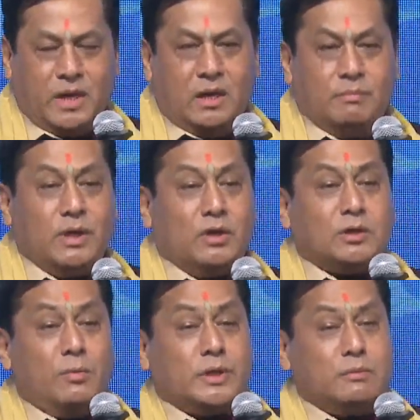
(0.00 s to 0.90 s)
because of
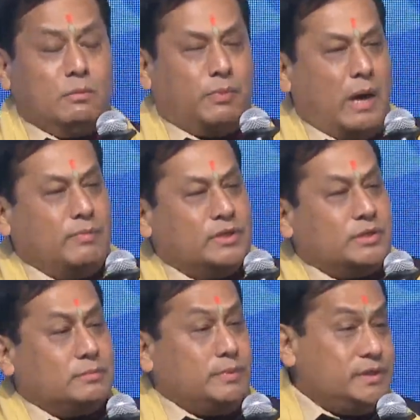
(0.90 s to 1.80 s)
Honorable Prime Minister's
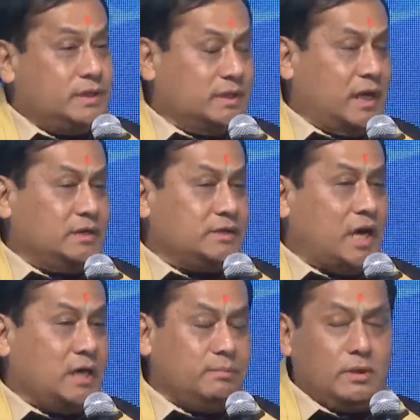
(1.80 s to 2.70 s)
vision and his
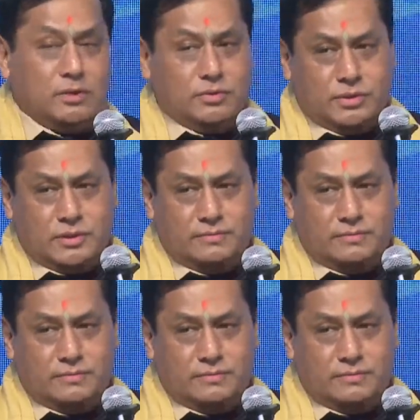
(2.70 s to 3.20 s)
dynamic leadership.